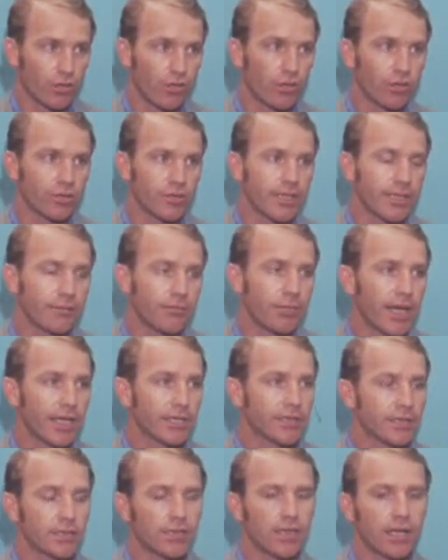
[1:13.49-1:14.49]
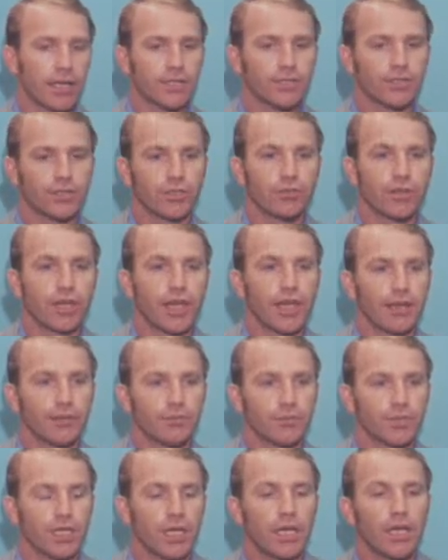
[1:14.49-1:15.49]
13 passes the last two games.
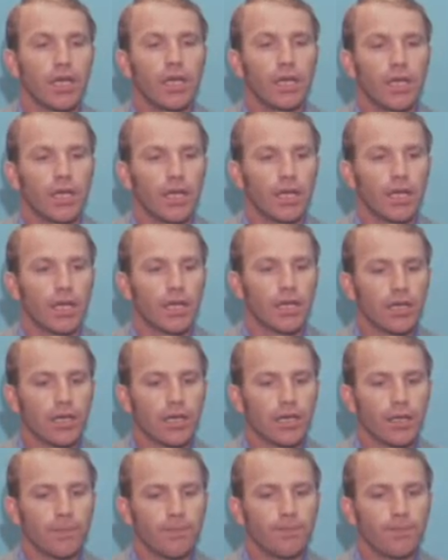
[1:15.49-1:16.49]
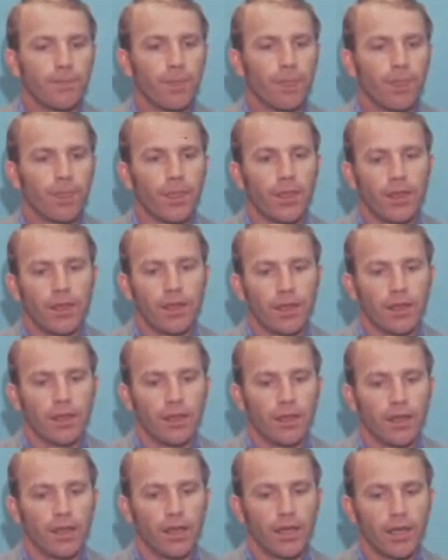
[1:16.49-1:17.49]

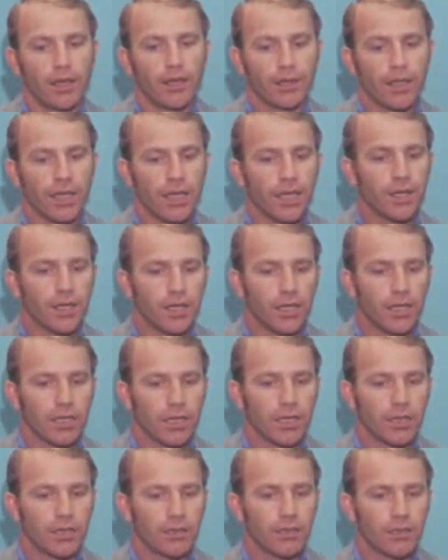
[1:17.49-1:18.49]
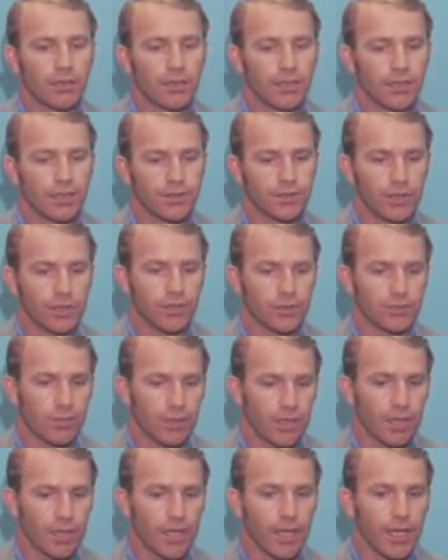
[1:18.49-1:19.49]
And Ken Duncan is our
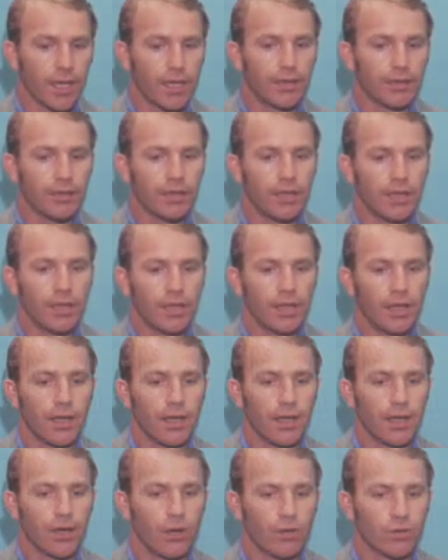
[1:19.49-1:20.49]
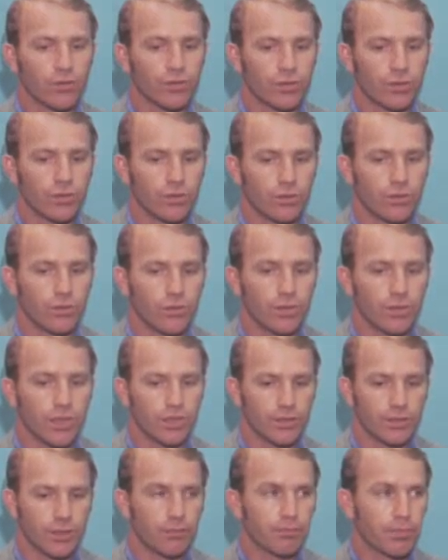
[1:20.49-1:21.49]
split end and also
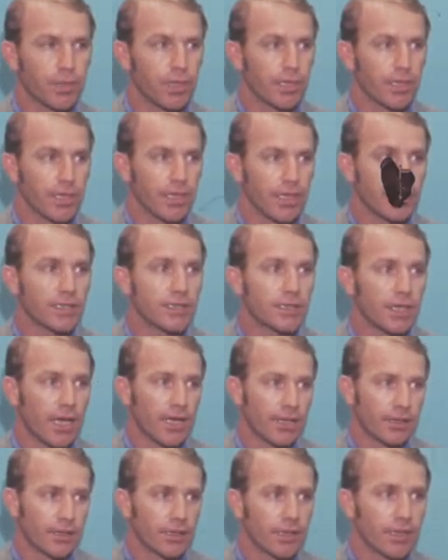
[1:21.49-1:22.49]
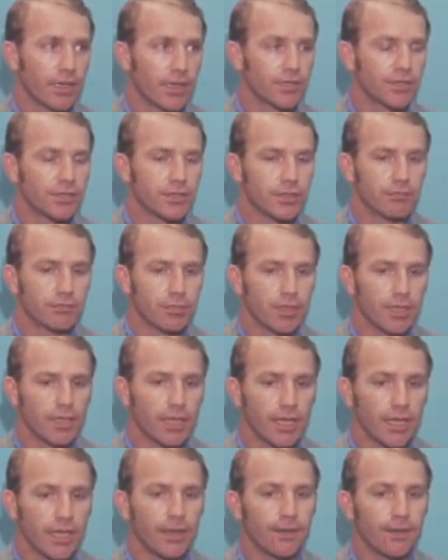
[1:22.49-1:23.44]
does our punting. He's ninth in the nation in punting.